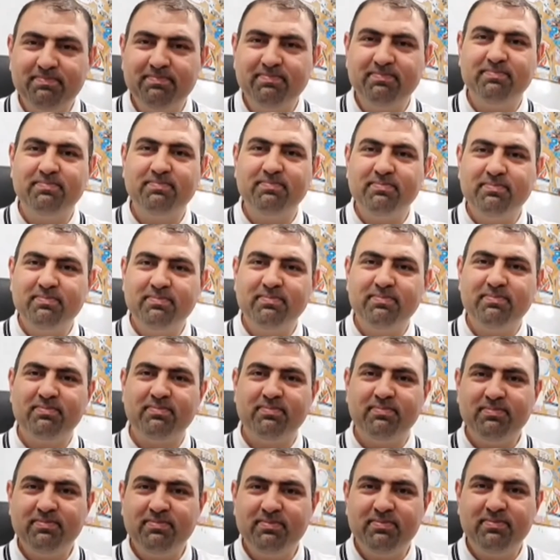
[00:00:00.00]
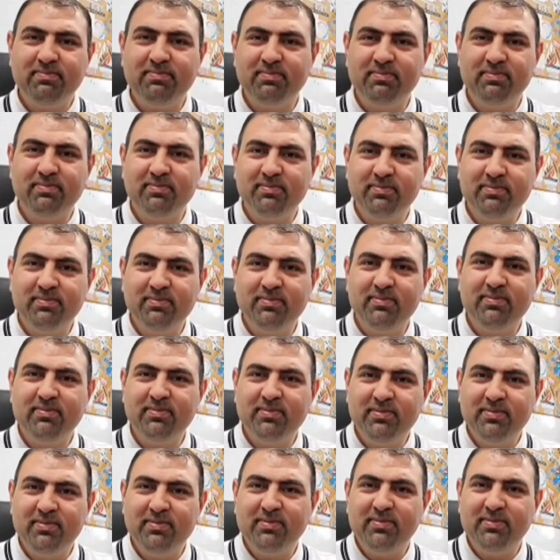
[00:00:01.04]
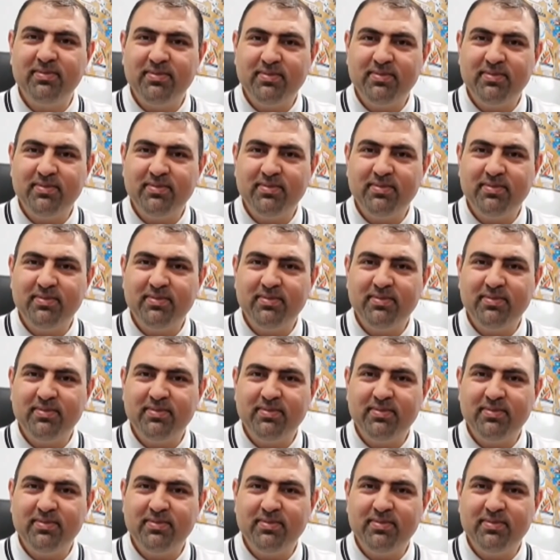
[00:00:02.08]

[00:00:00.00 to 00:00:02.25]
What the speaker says: [no speech]